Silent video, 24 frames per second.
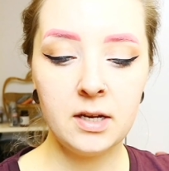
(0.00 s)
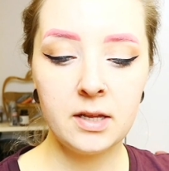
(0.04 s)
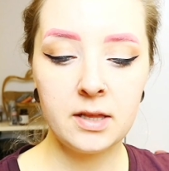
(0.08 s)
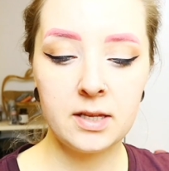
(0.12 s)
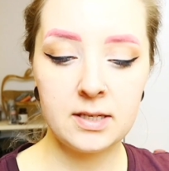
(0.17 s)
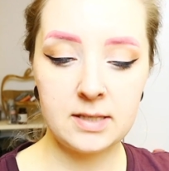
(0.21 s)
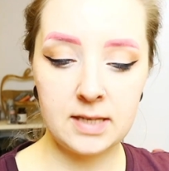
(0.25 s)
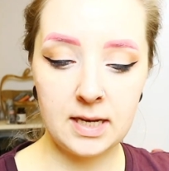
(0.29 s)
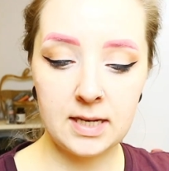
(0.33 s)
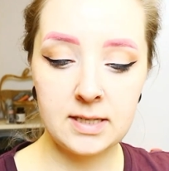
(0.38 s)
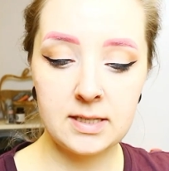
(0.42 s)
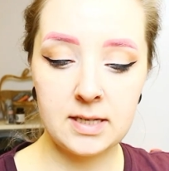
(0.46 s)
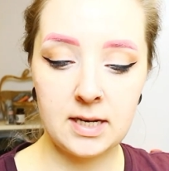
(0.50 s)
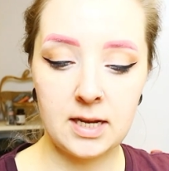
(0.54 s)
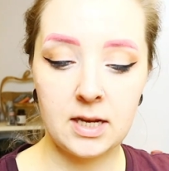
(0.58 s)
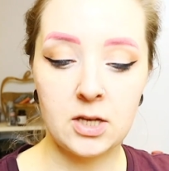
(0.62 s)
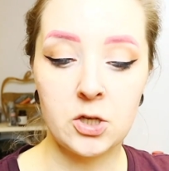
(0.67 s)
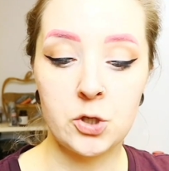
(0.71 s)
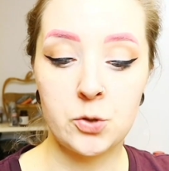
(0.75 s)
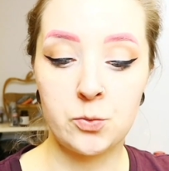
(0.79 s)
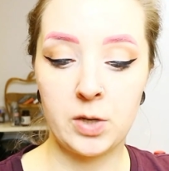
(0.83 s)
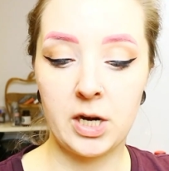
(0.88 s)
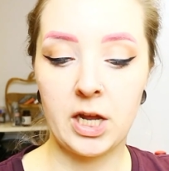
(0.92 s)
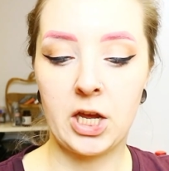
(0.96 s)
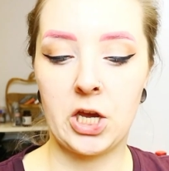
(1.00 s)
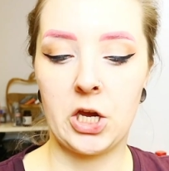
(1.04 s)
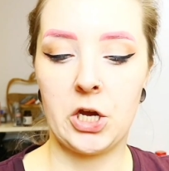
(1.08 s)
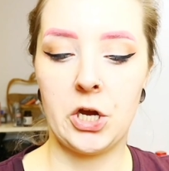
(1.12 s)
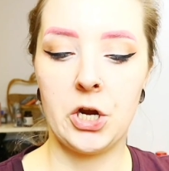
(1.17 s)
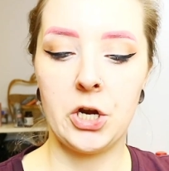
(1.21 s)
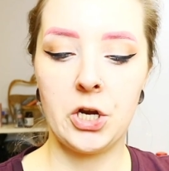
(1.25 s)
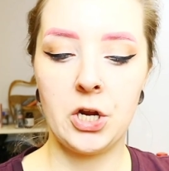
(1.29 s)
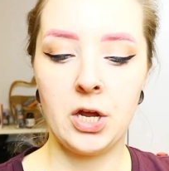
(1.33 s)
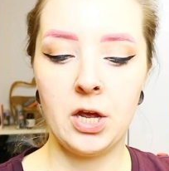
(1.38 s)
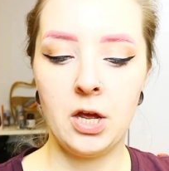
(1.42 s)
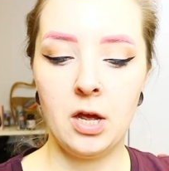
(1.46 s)
The seasoning is really
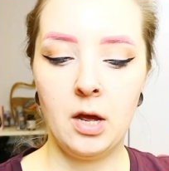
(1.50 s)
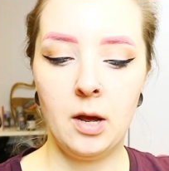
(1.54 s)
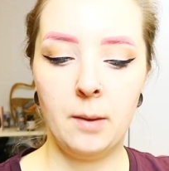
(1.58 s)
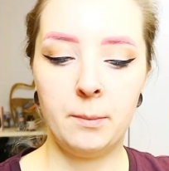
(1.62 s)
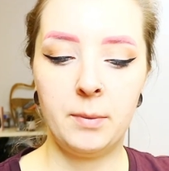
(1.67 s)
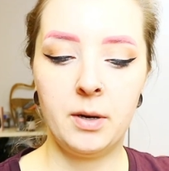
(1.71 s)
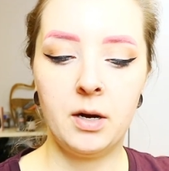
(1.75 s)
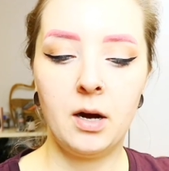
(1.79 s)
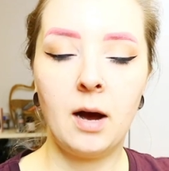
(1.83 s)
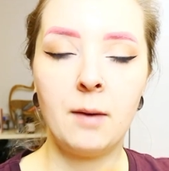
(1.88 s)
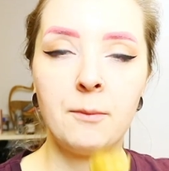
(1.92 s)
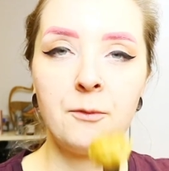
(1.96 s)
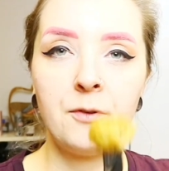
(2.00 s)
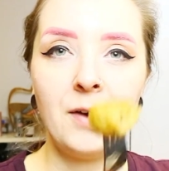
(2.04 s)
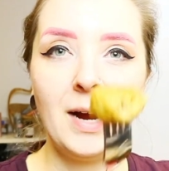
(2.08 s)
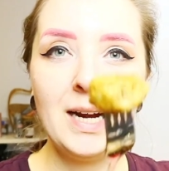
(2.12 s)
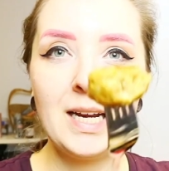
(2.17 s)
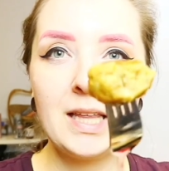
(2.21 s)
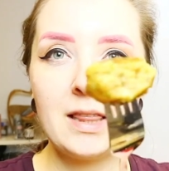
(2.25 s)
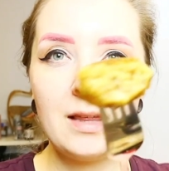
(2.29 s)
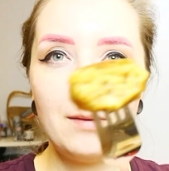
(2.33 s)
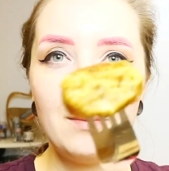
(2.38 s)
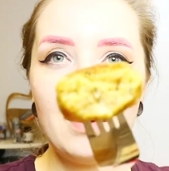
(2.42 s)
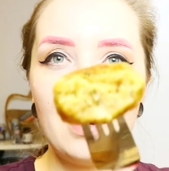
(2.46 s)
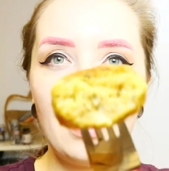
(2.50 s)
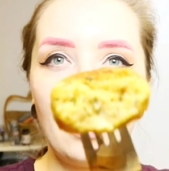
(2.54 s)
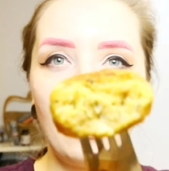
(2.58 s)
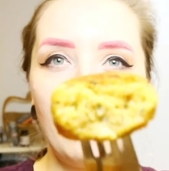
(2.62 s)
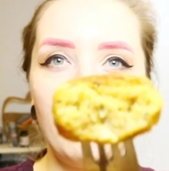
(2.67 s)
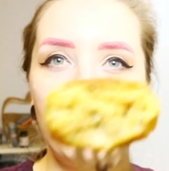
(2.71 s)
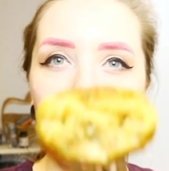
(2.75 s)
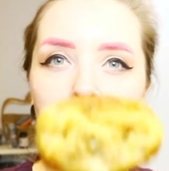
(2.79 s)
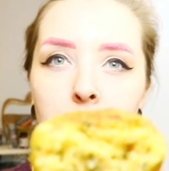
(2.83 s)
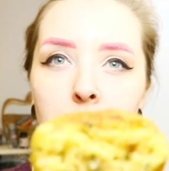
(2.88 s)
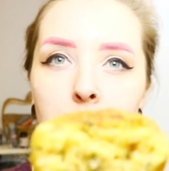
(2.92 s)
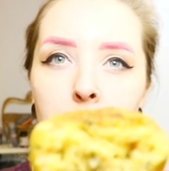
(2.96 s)
good, but I'm finding them a little
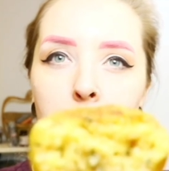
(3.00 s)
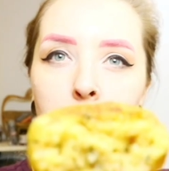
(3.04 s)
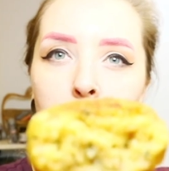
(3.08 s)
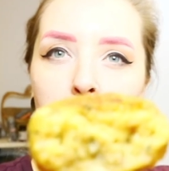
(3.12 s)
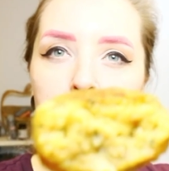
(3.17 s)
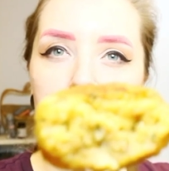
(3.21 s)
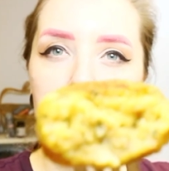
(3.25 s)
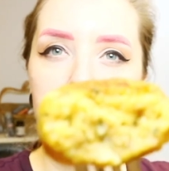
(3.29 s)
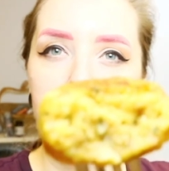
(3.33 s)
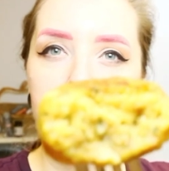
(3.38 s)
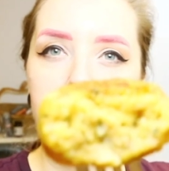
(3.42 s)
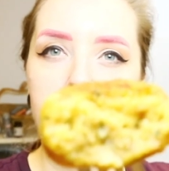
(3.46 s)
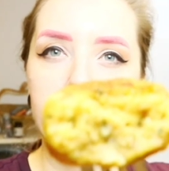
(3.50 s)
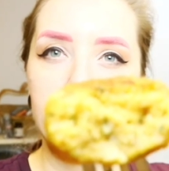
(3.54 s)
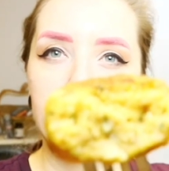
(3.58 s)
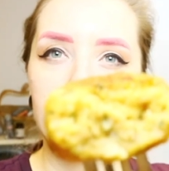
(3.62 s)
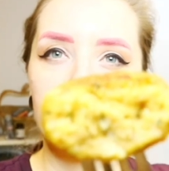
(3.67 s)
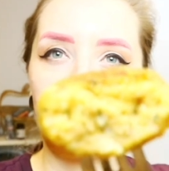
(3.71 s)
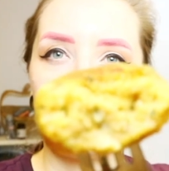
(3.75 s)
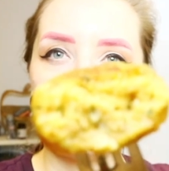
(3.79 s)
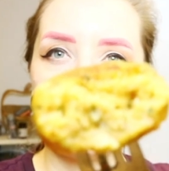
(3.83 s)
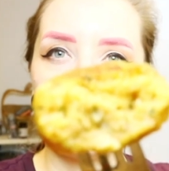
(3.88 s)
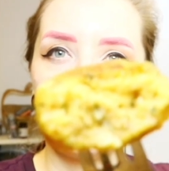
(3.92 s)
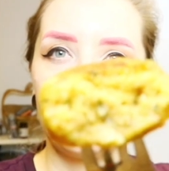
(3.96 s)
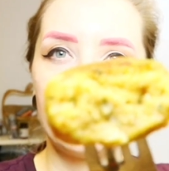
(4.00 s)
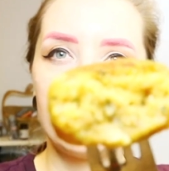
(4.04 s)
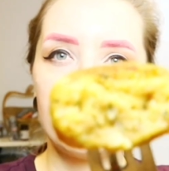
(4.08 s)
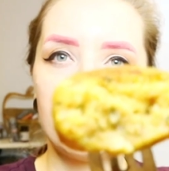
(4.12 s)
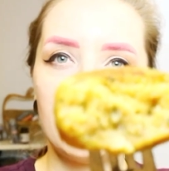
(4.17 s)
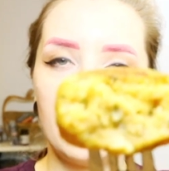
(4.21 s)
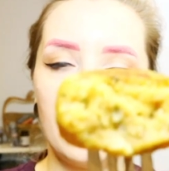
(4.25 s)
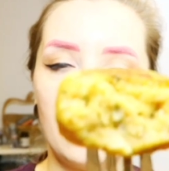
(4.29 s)
bit mushy inside.